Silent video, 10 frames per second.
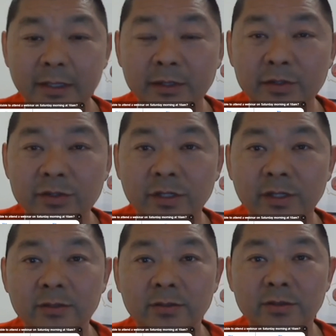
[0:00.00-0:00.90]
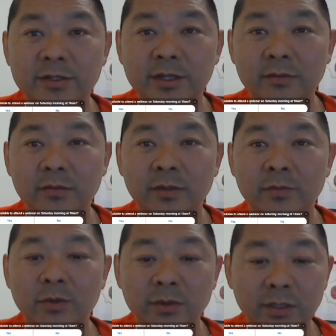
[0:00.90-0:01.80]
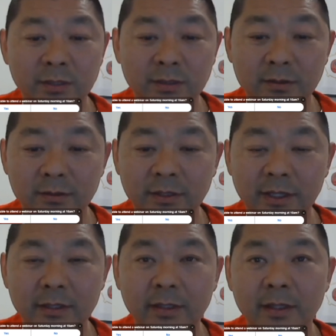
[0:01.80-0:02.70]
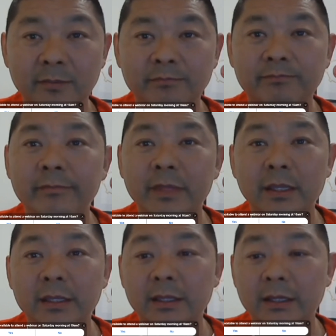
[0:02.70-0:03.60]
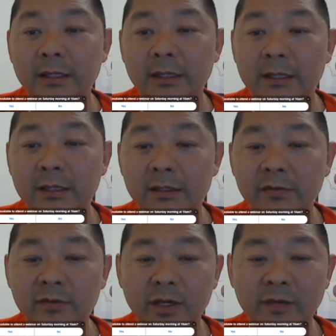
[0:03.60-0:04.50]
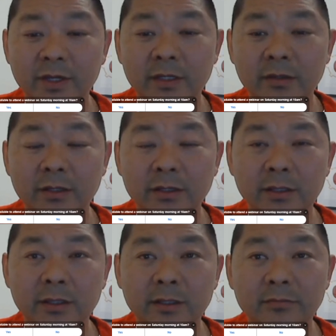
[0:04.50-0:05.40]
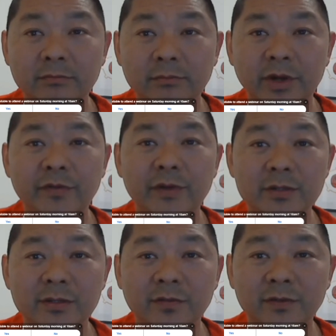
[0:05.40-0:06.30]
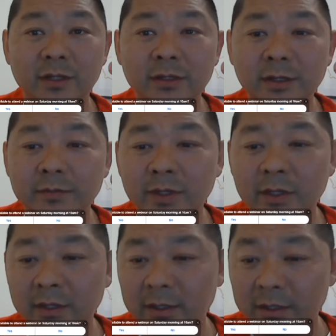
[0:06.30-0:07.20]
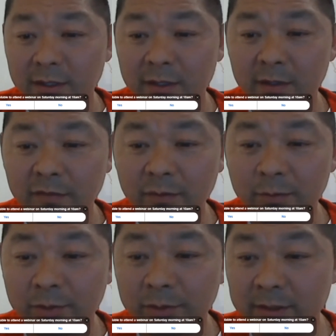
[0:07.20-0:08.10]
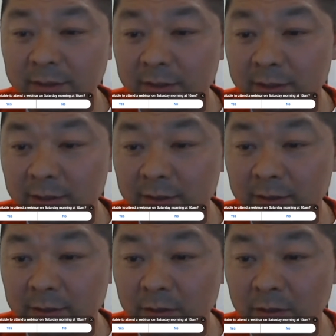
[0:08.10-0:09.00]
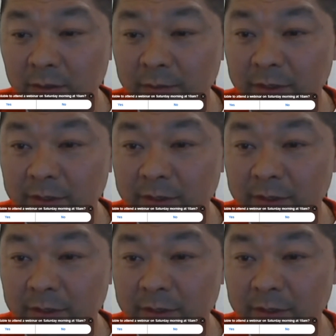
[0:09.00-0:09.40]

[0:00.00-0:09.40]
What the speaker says: But I usually do Saturday morning, 10 a.m. If you have any other preference of time, if you put in the